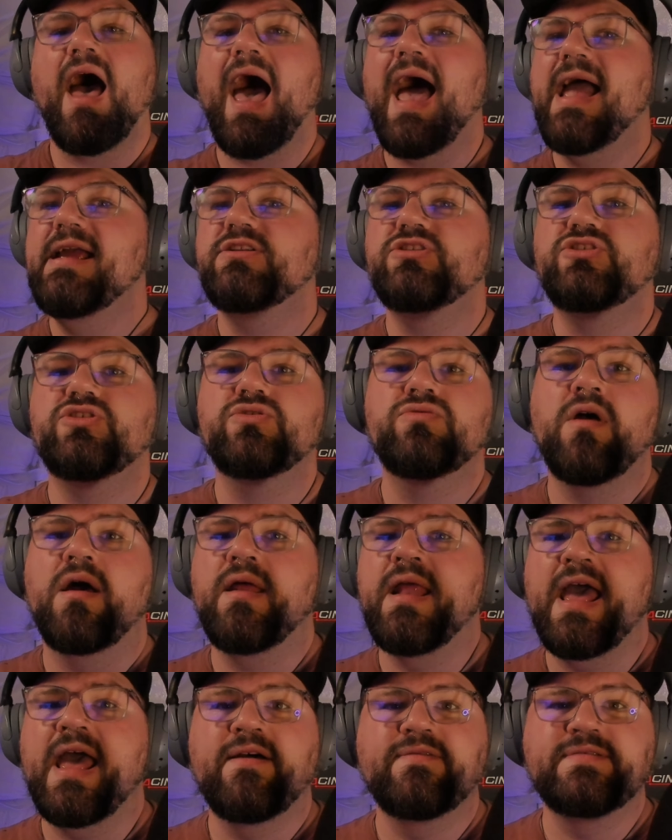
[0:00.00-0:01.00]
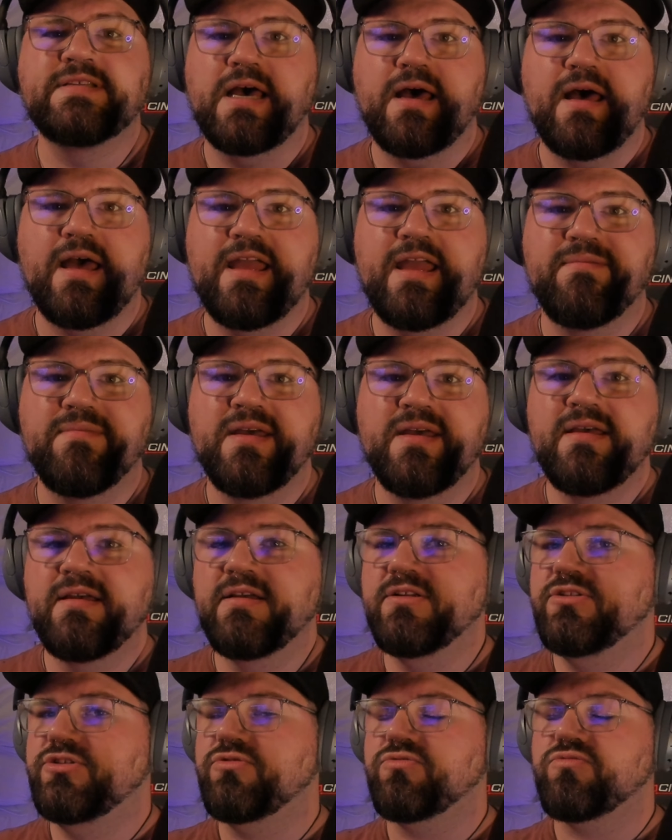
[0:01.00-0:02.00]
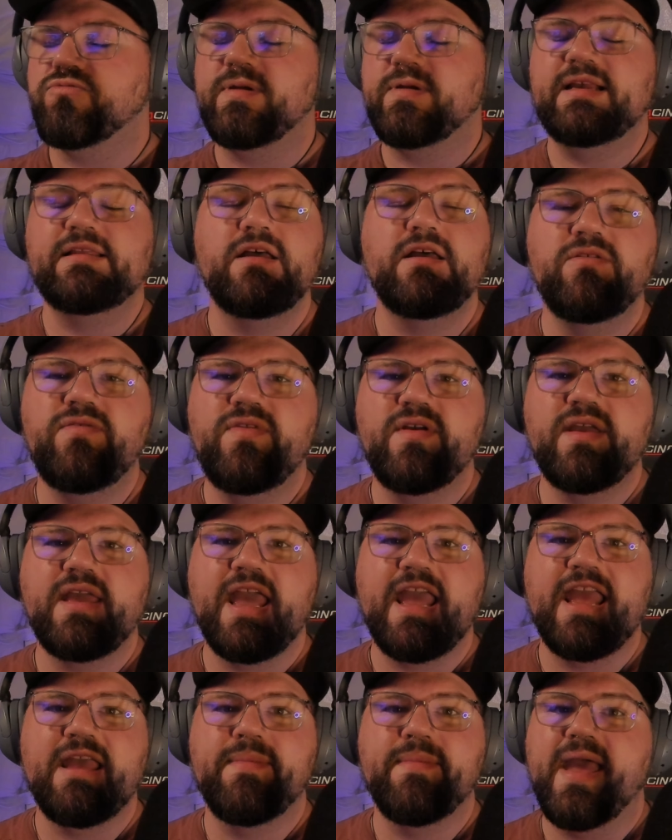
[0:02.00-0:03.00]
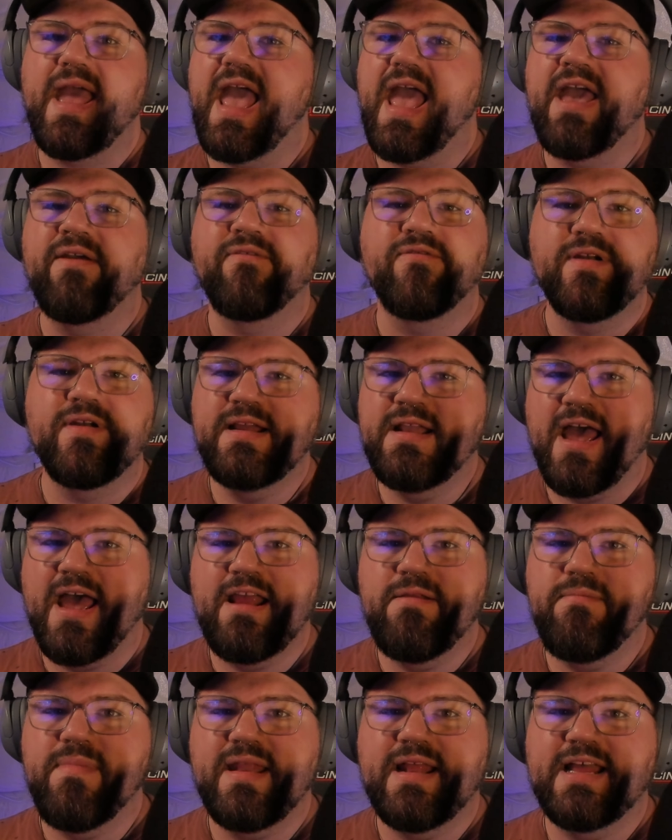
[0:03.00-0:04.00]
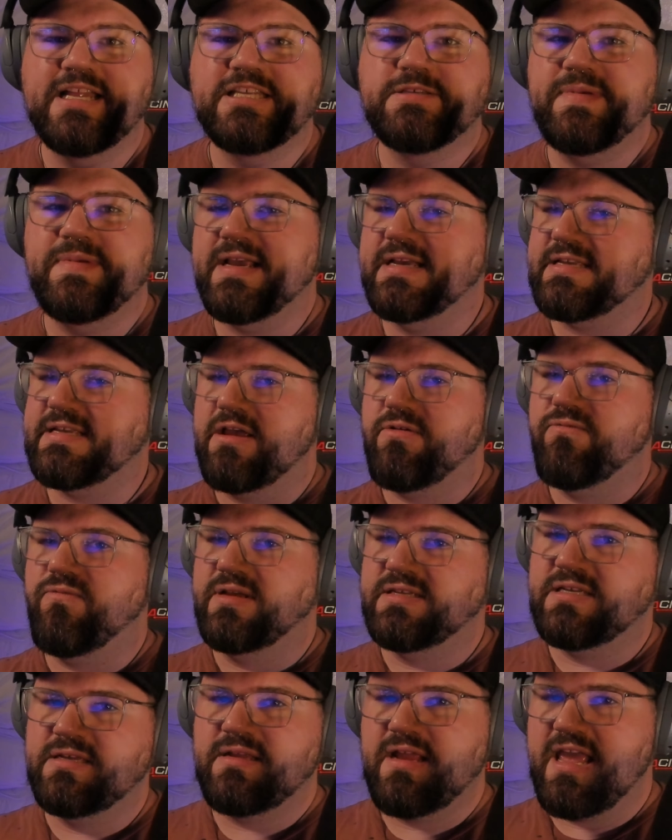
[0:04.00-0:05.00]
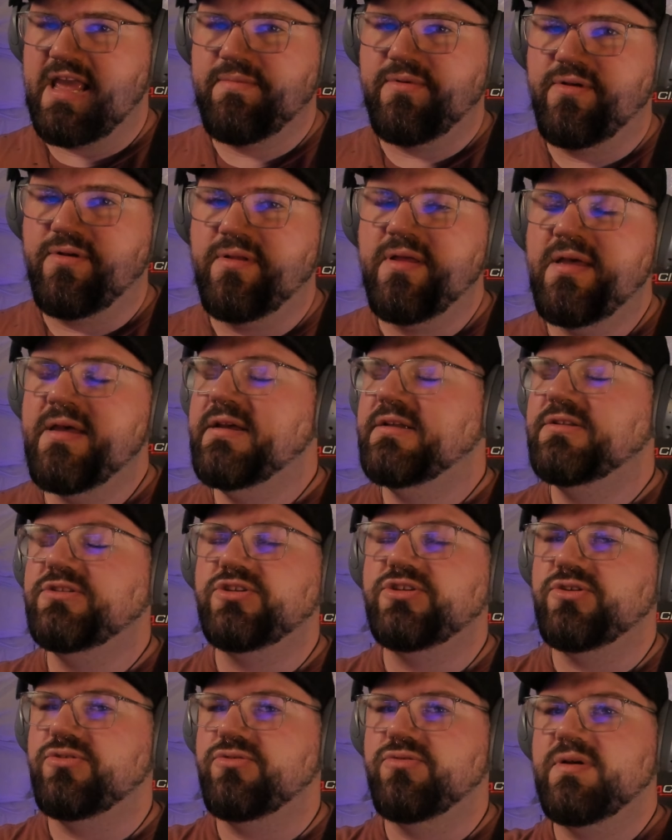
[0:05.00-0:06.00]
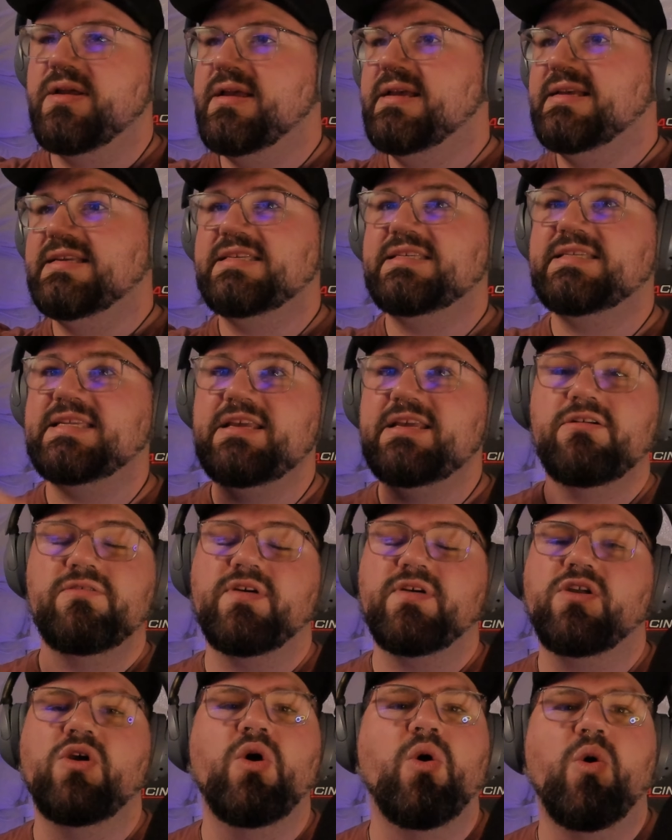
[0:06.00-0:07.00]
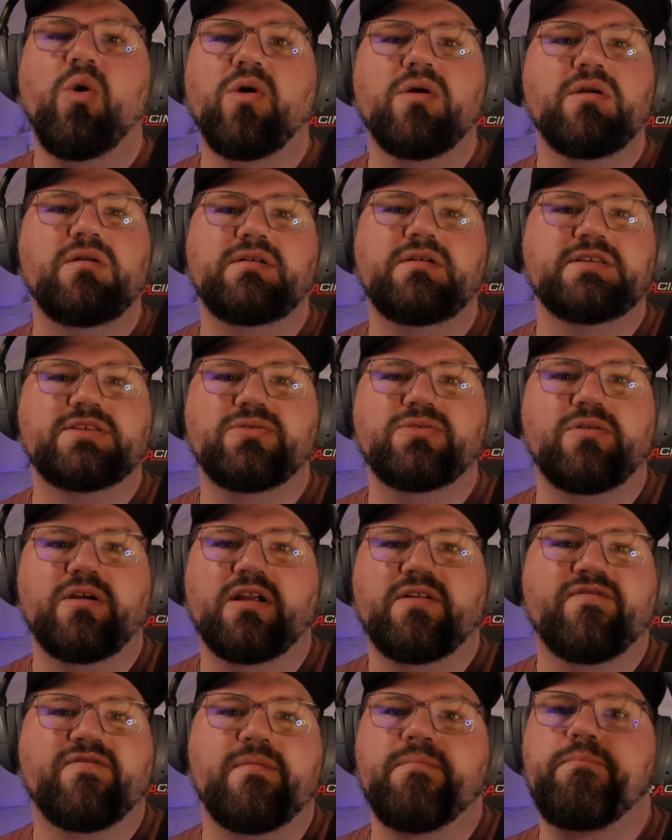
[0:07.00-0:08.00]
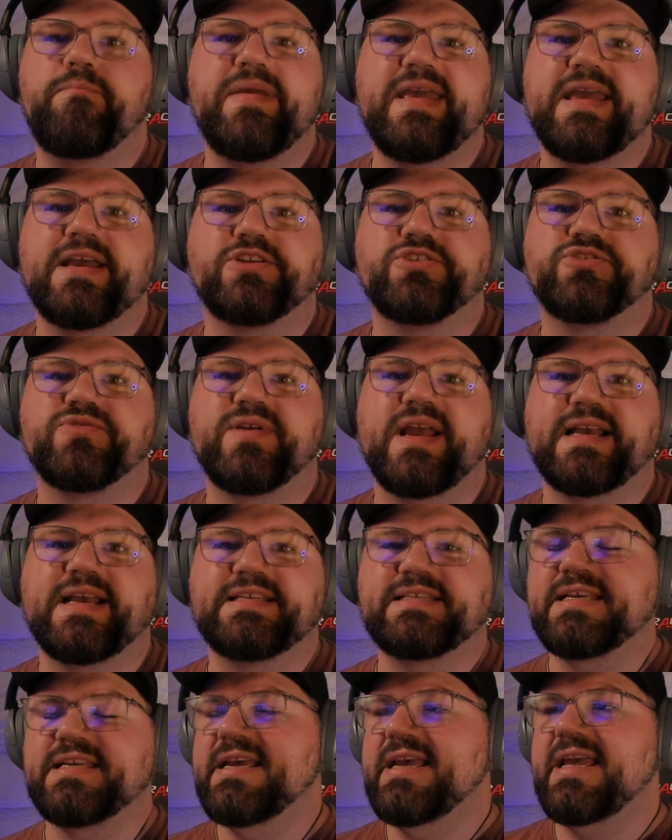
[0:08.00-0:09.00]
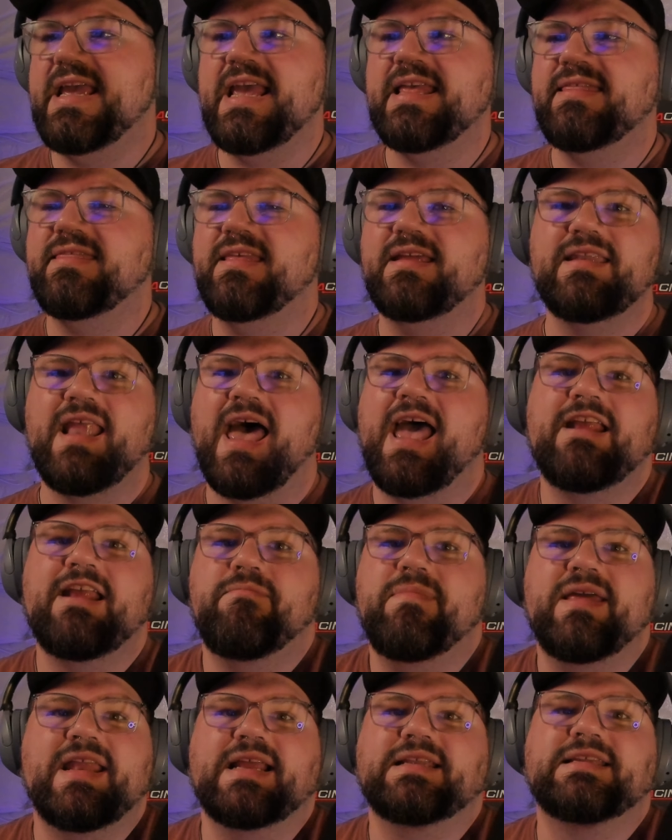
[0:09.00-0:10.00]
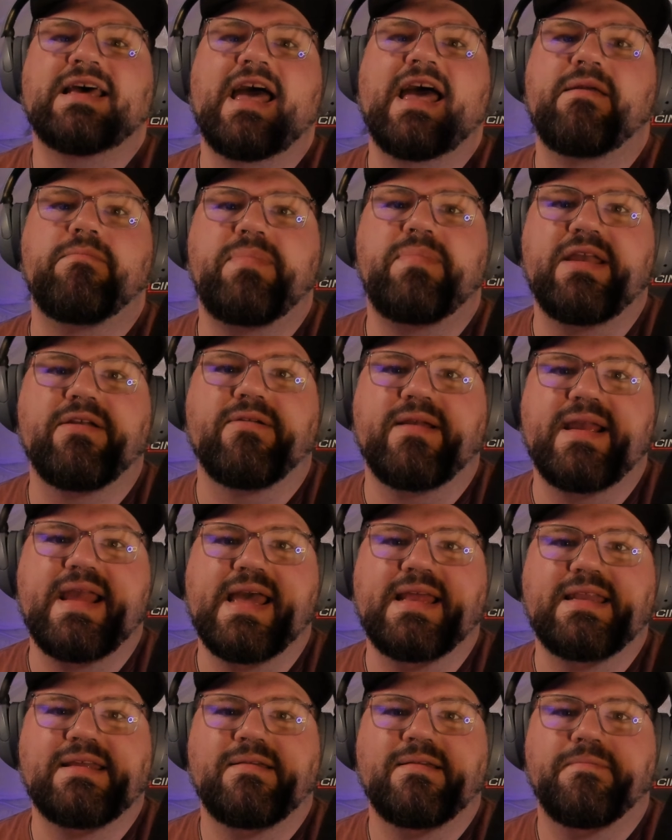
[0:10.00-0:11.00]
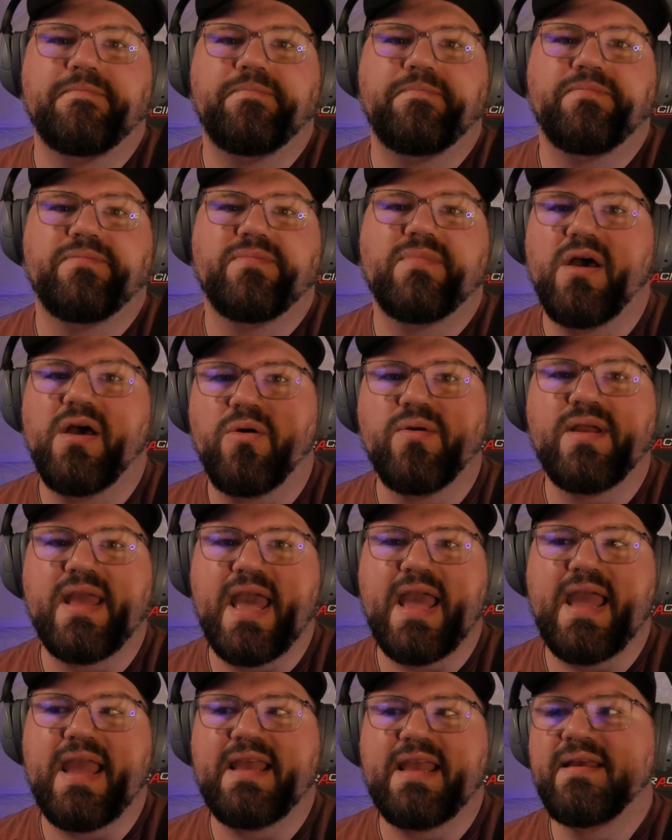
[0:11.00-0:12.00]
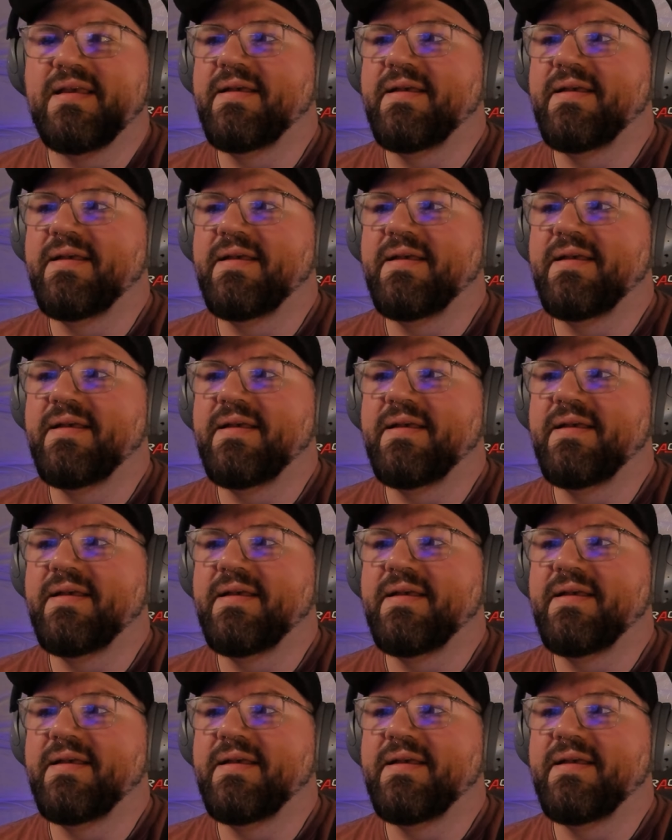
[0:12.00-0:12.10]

I do not have time to reload the game every 9 minutes because I wasn't able to steal the coral sword from Beatrix in the 9-minute time period. Okay,